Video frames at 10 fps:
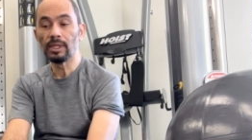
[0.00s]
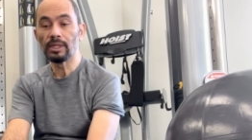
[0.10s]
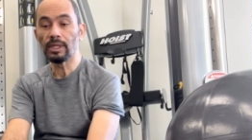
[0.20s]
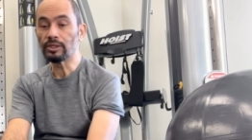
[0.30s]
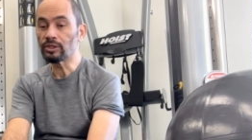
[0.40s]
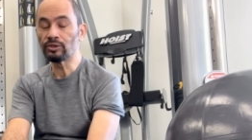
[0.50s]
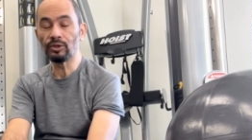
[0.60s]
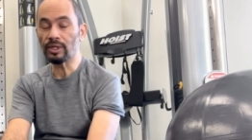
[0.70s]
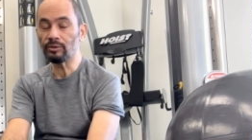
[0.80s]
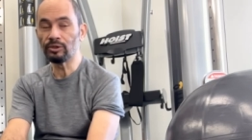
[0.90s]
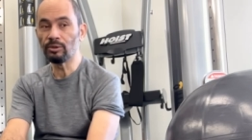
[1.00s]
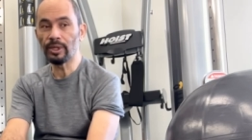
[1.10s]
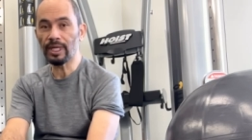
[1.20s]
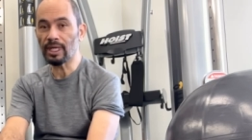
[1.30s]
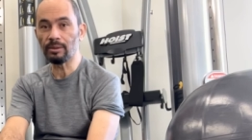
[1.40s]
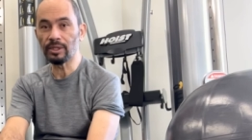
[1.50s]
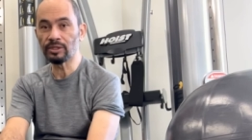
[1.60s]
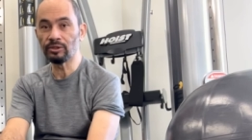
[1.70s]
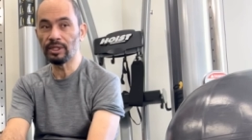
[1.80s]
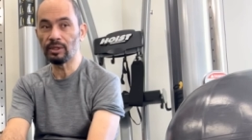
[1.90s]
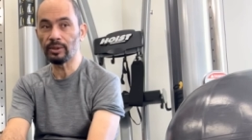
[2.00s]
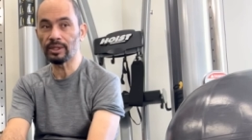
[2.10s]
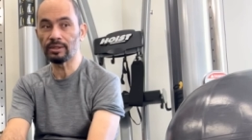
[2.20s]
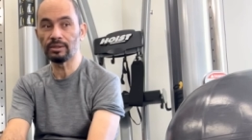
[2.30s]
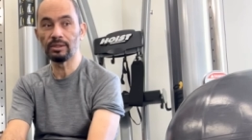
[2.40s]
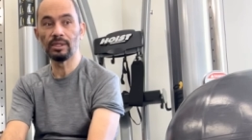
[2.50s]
there's just too many elements to deal with,